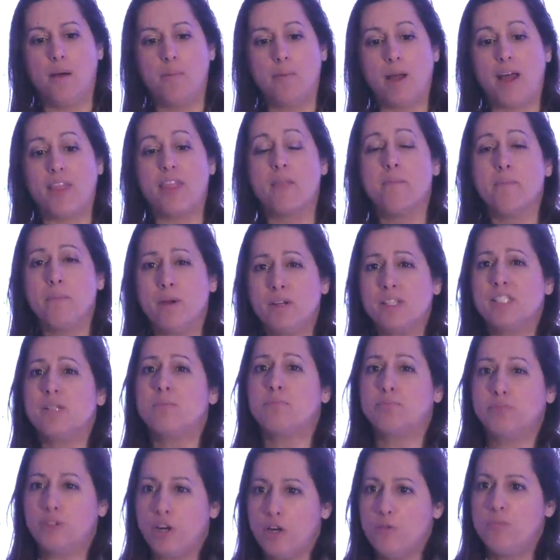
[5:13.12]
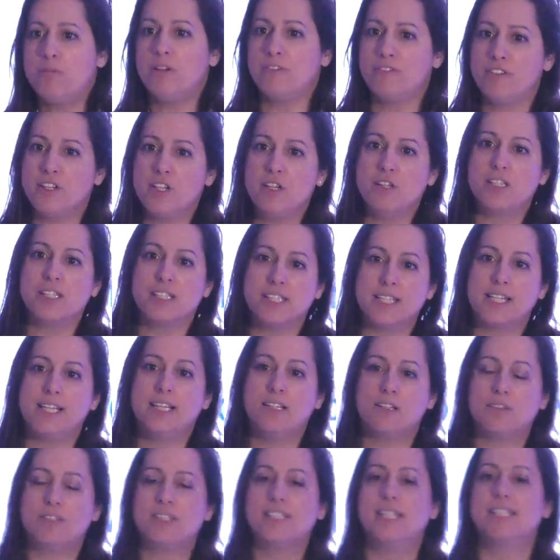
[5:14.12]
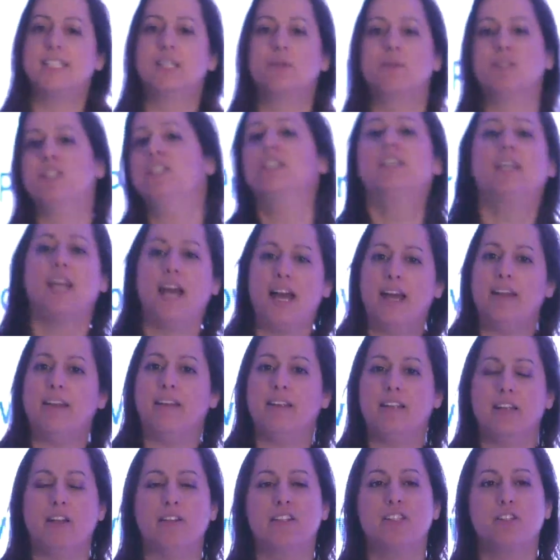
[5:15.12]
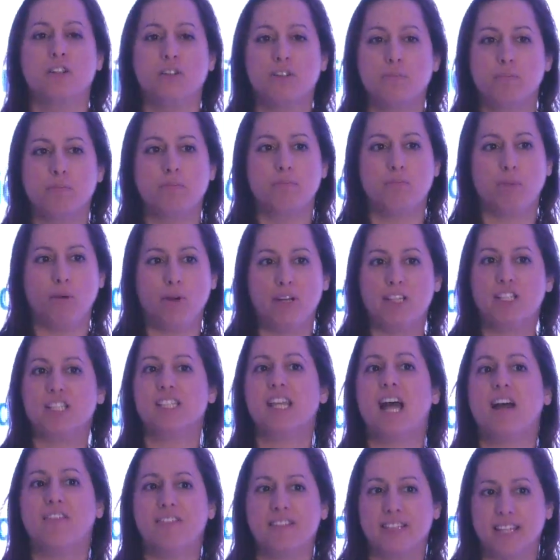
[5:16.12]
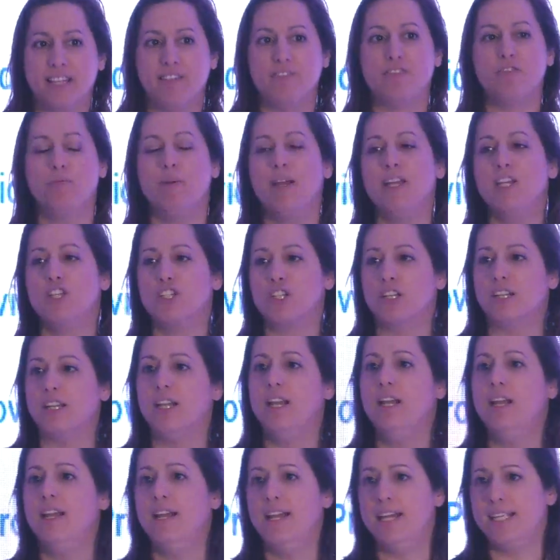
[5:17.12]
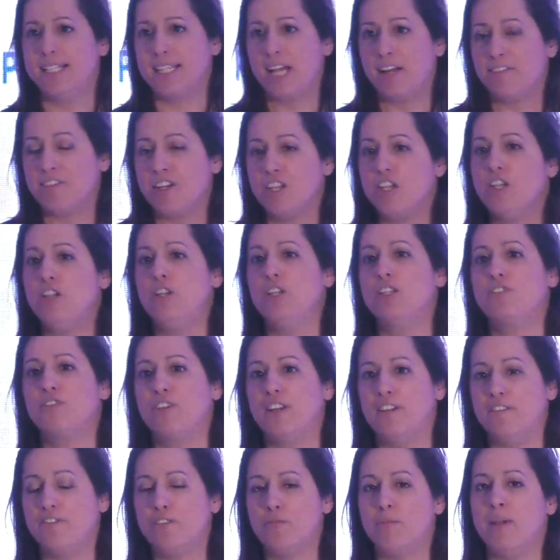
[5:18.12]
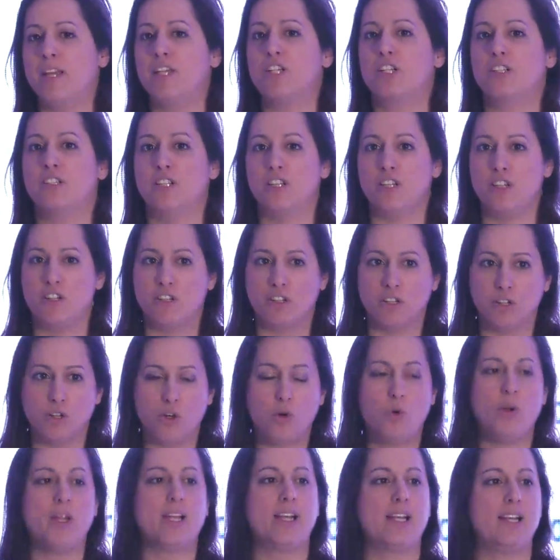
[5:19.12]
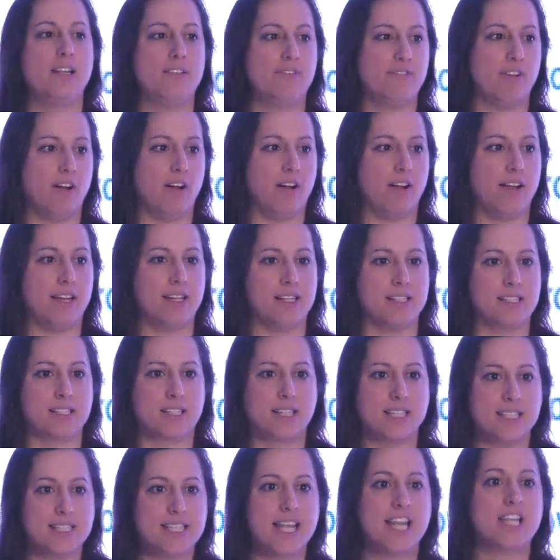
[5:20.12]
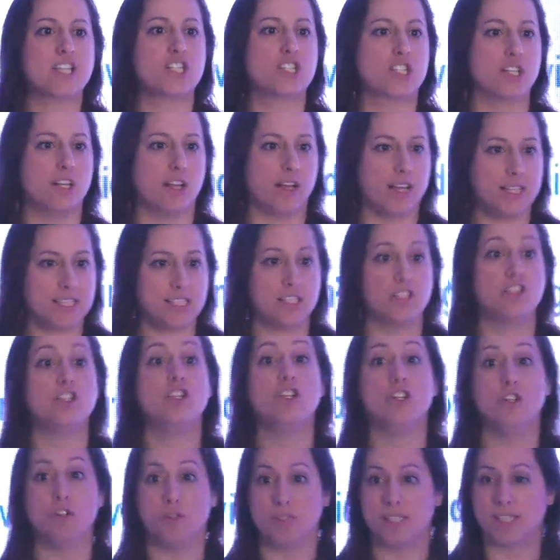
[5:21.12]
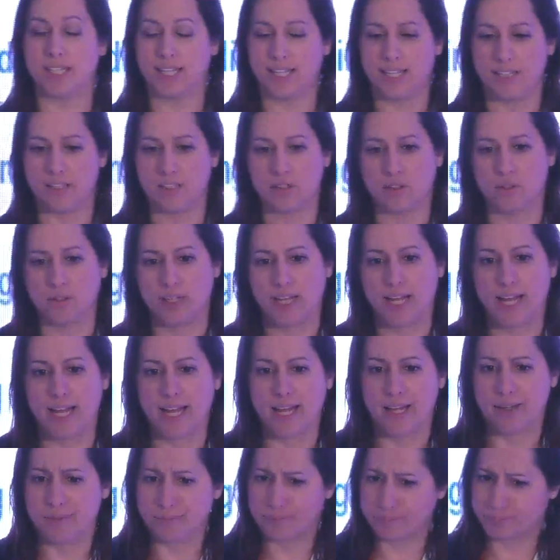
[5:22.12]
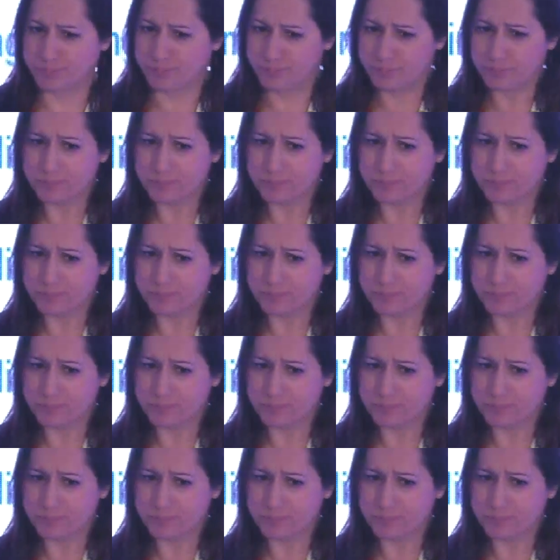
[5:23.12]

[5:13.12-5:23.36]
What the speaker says: and the most appropriate for use in the clinical setting, which again, it's not point just having the information, it's having useful information that you can quickly find, contextualize and use in clinical care.